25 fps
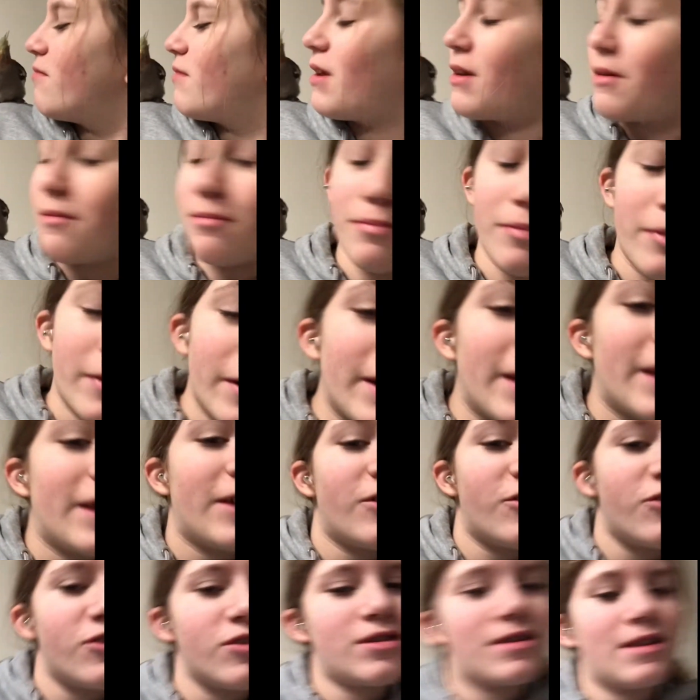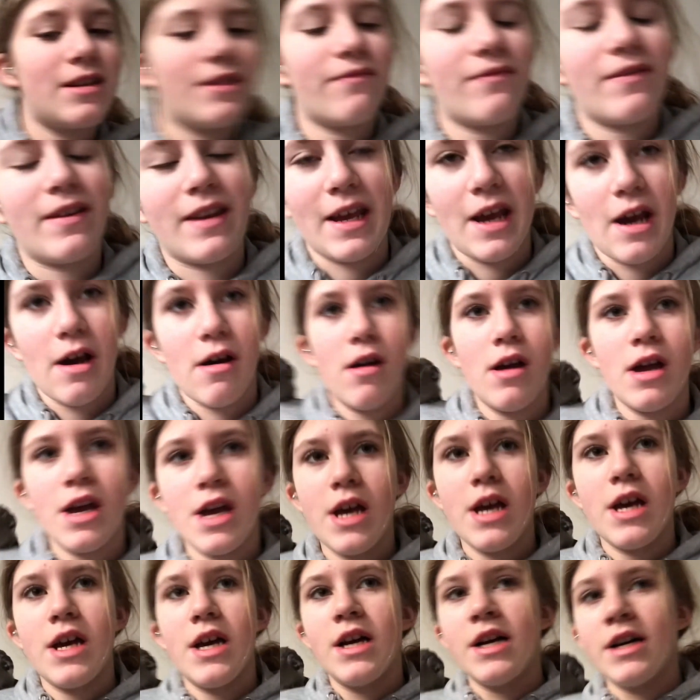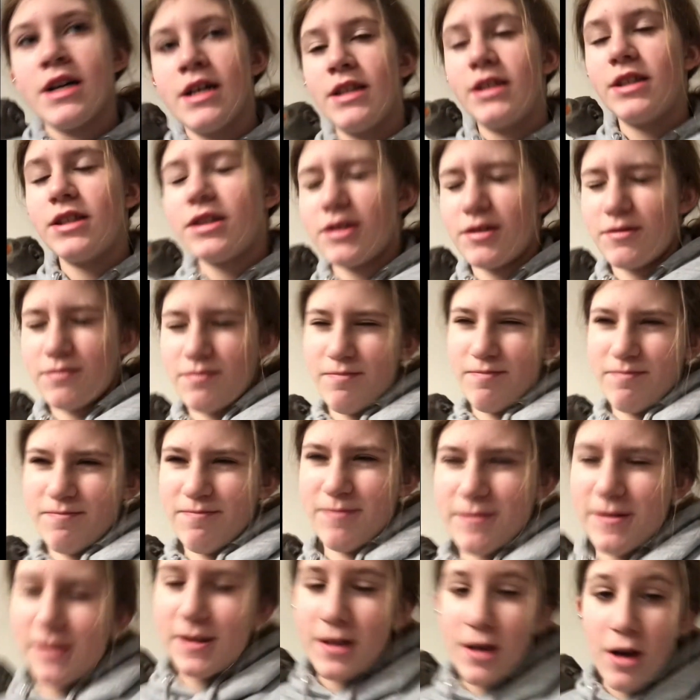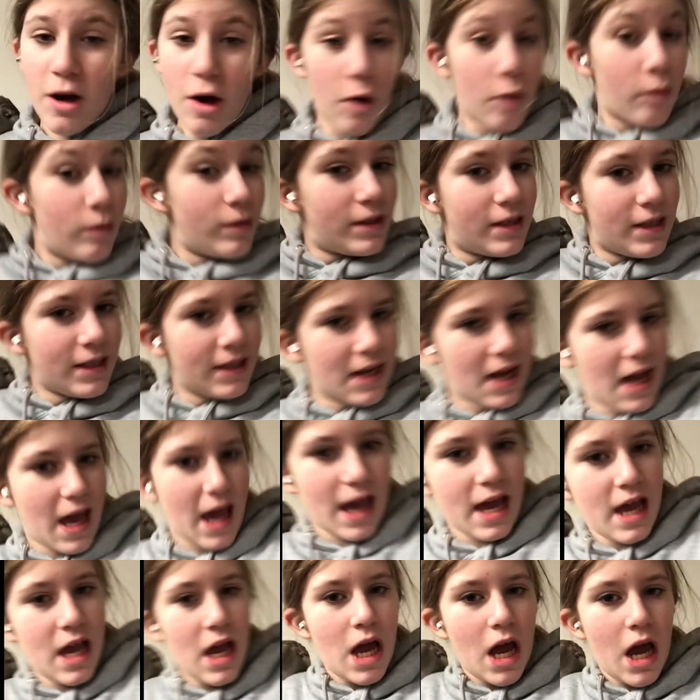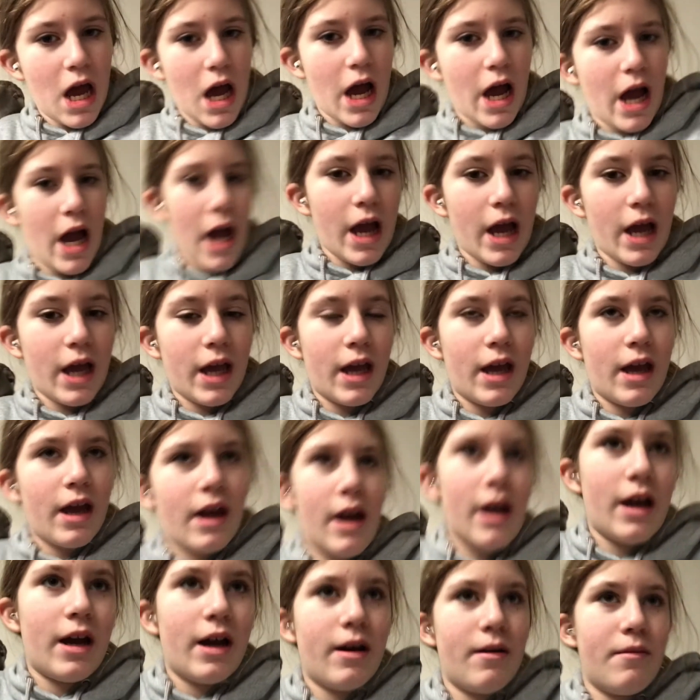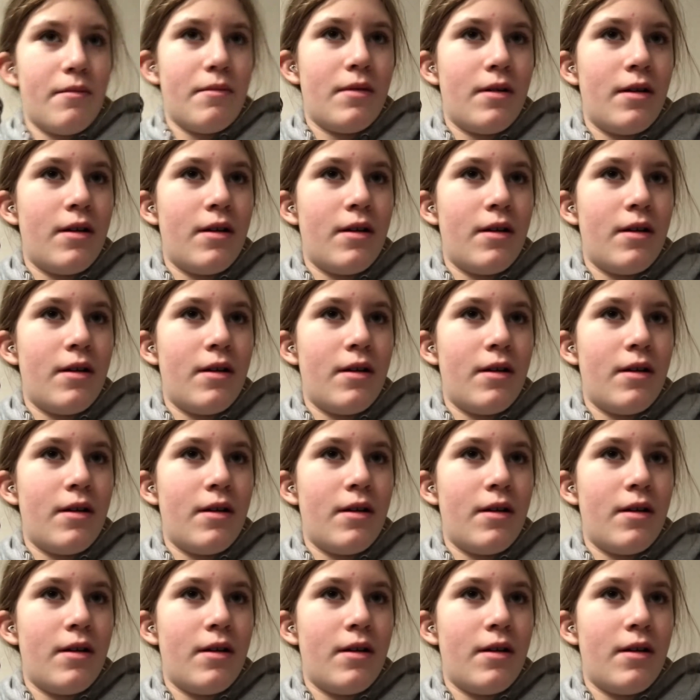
pretty interesting video. So today, I am